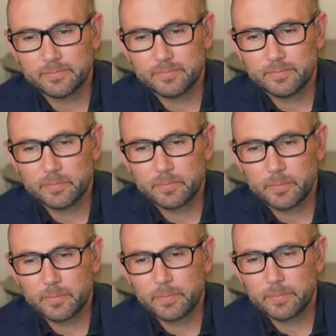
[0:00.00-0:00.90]

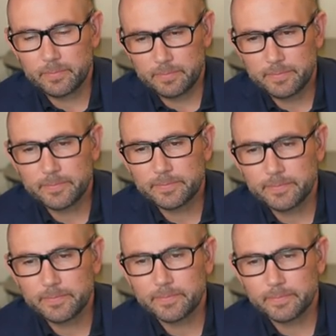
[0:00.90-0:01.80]

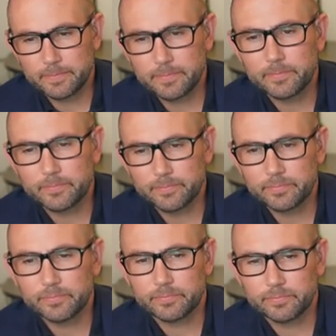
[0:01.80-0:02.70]

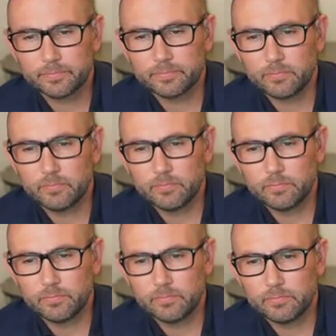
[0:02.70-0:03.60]

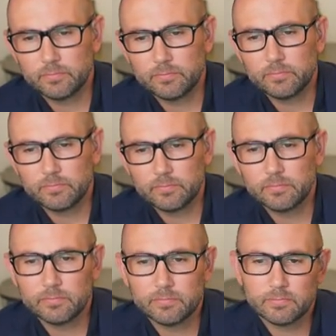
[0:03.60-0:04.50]

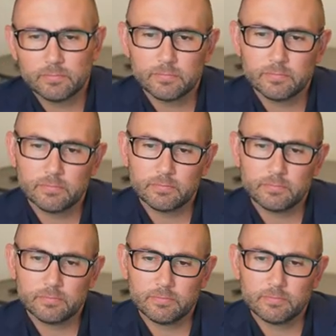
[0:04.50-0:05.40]

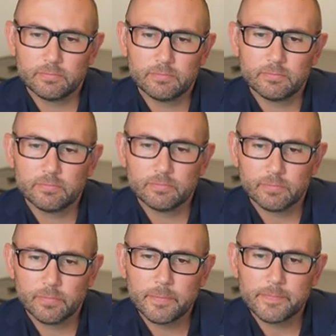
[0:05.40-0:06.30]

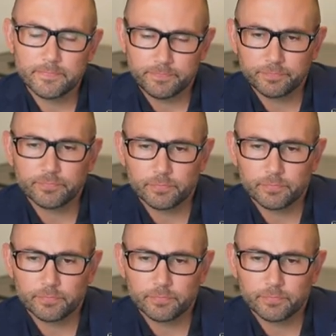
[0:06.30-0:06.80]
This person isn't speaking.